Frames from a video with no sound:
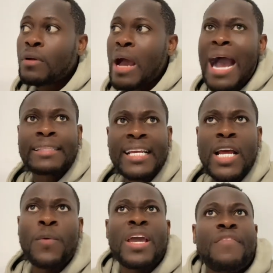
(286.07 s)
I think
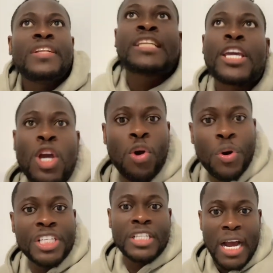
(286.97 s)
they will even take your
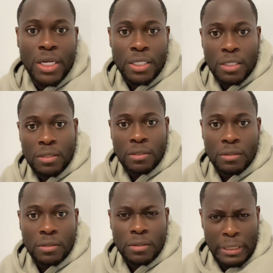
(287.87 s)
originals.
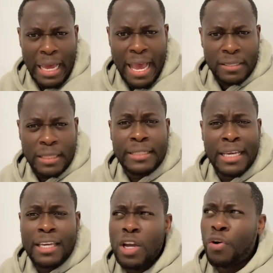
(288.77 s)
Yes, they
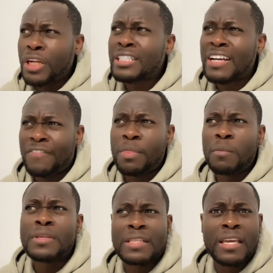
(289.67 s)
take your original, if I'm
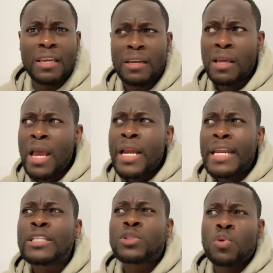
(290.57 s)
not mistaken.
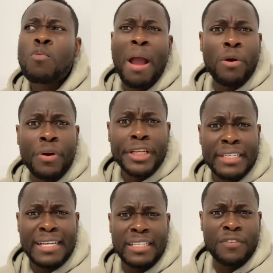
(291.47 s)
They took my
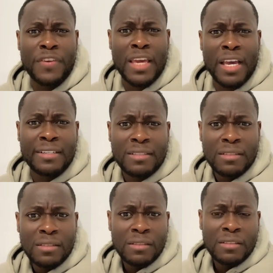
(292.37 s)
original certificates.
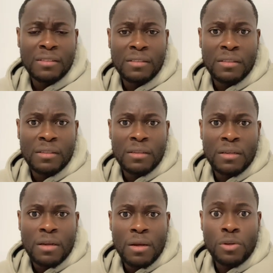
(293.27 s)

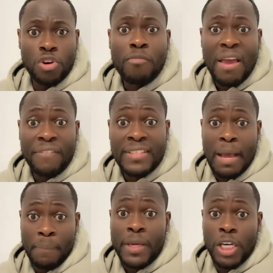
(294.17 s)
During my visa
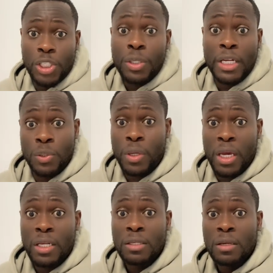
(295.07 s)
application, they took it.